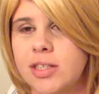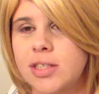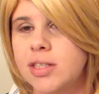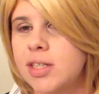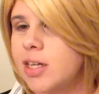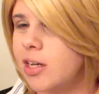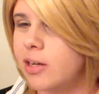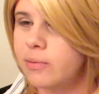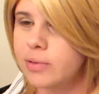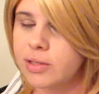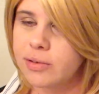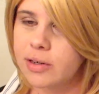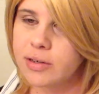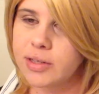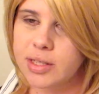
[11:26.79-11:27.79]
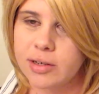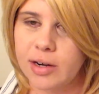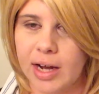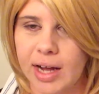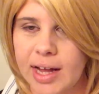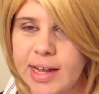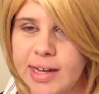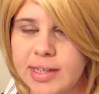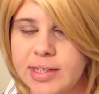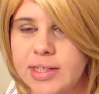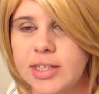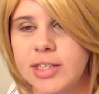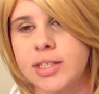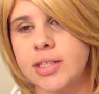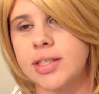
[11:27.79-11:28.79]
It's like, oh, what's wrong with your eyes? And
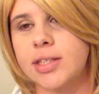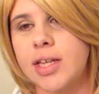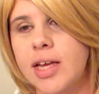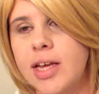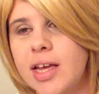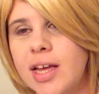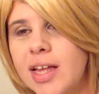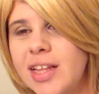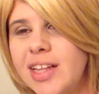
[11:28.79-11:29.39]
it's just like,